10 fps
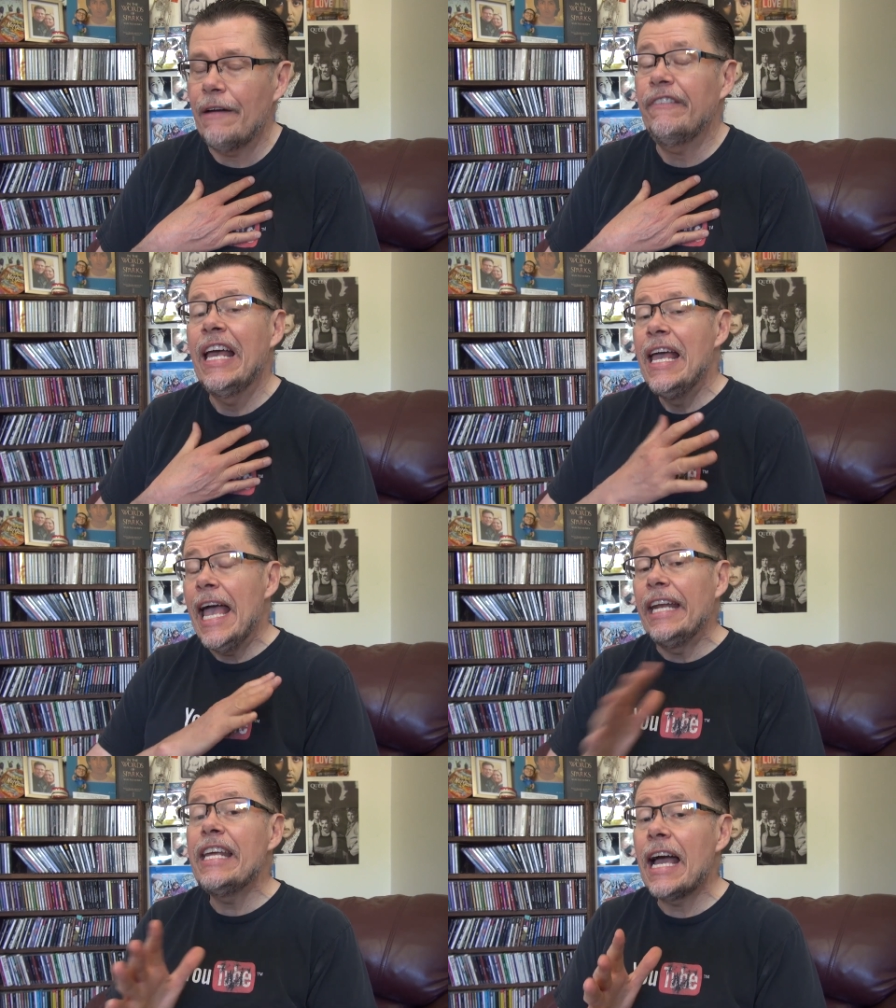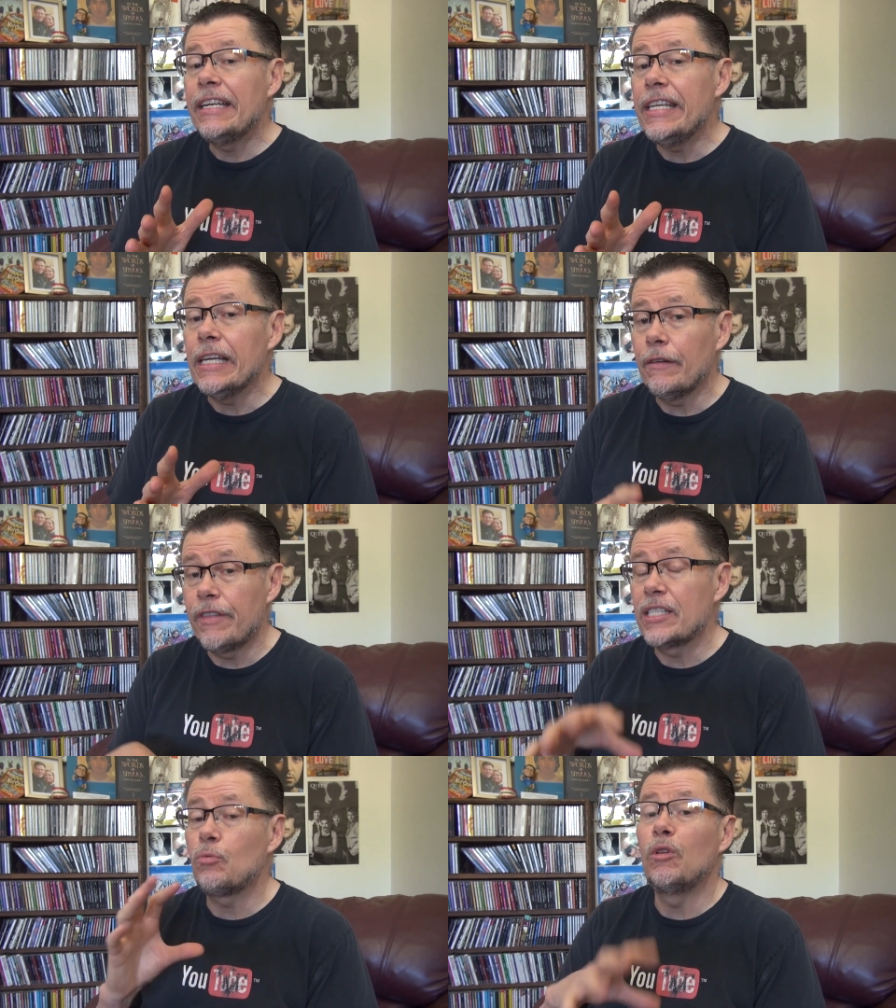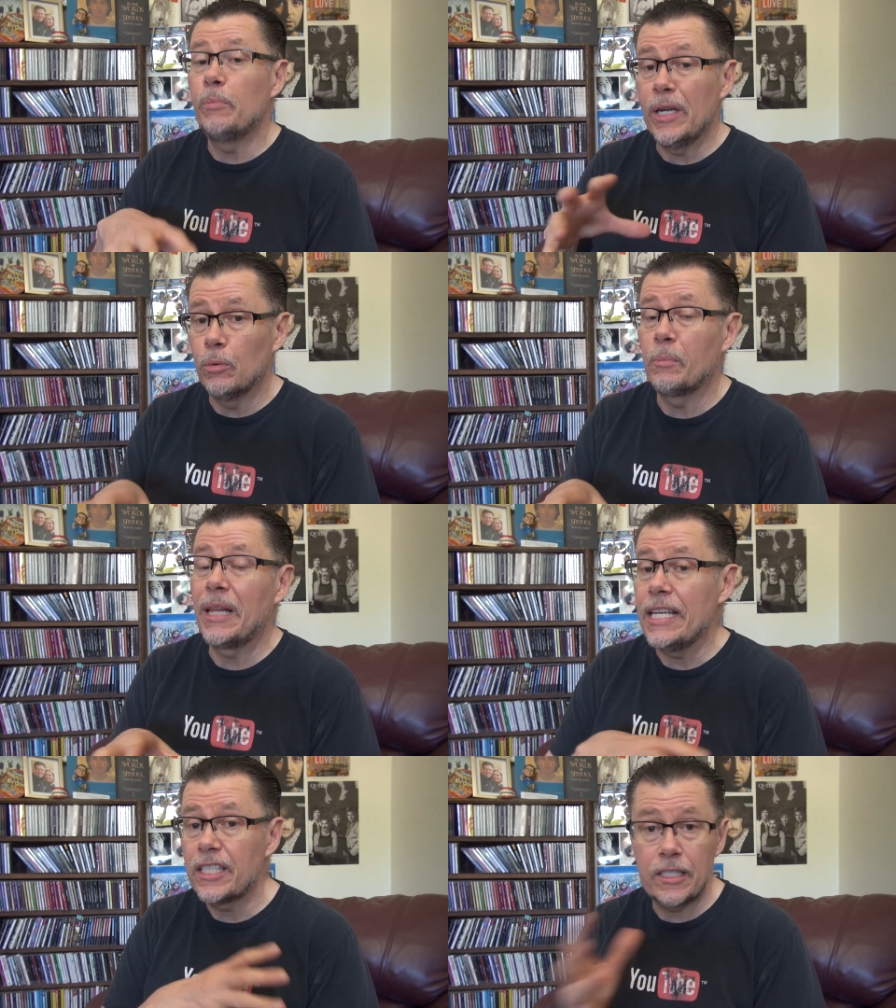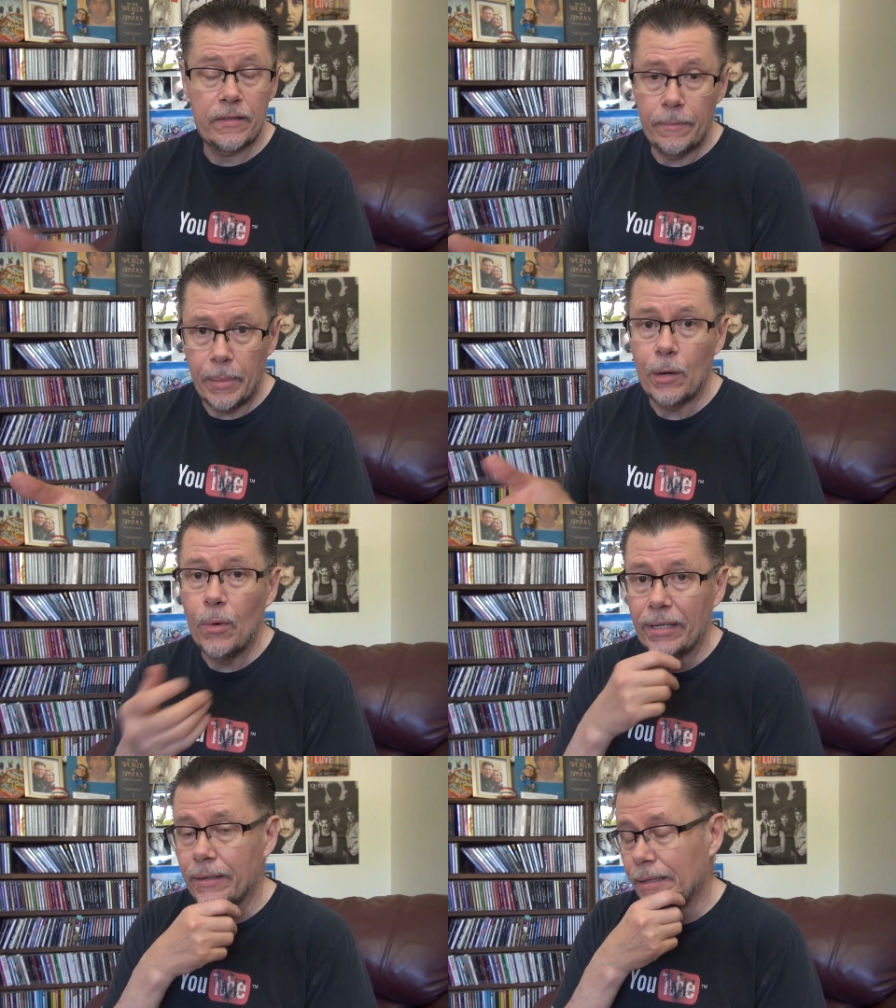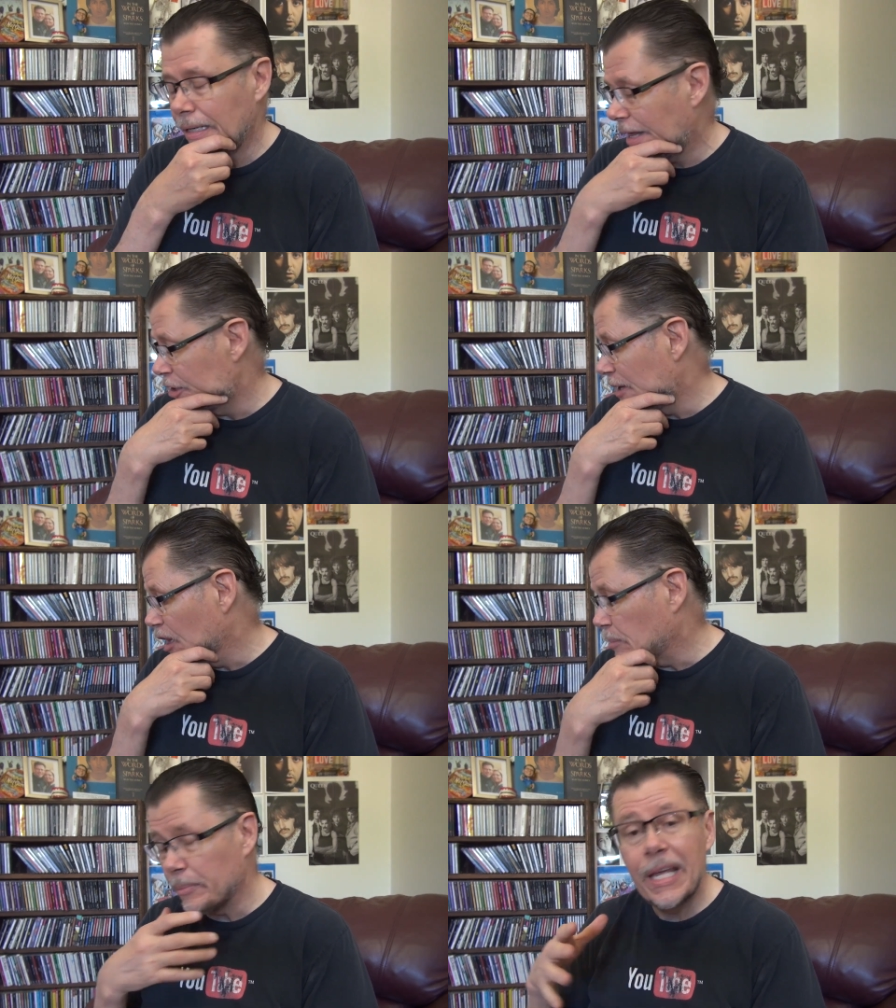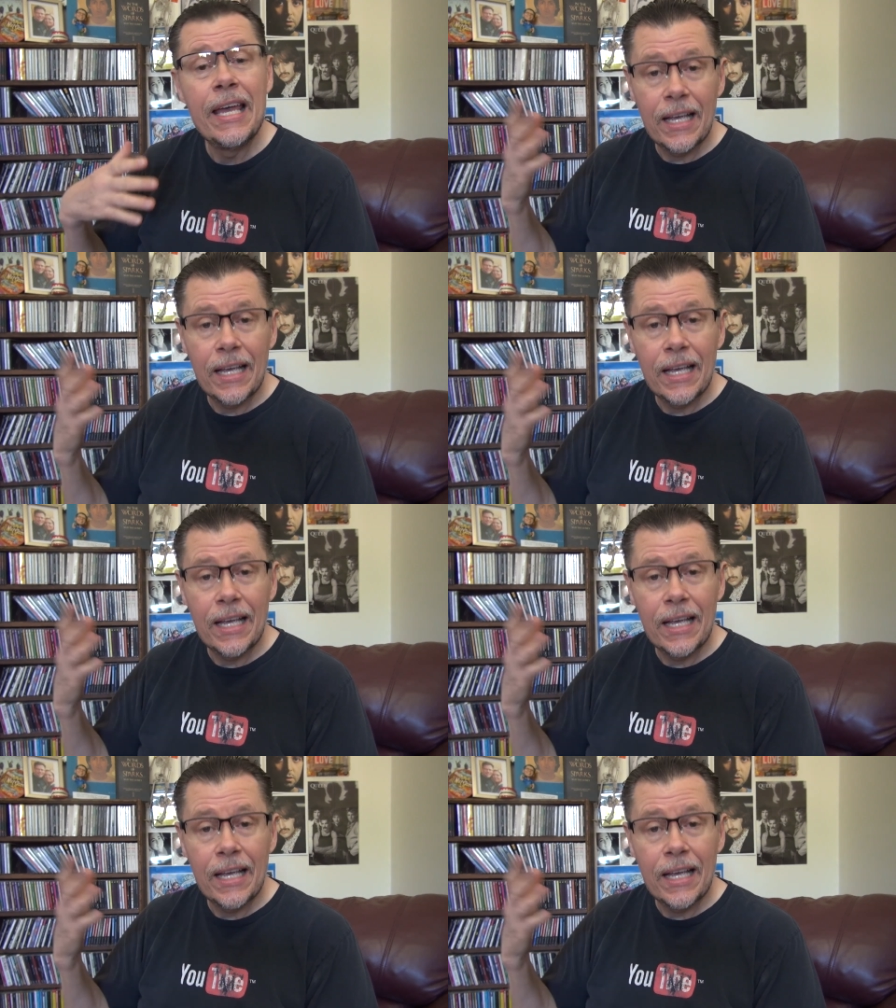have any idea if this will be replaced by one other album,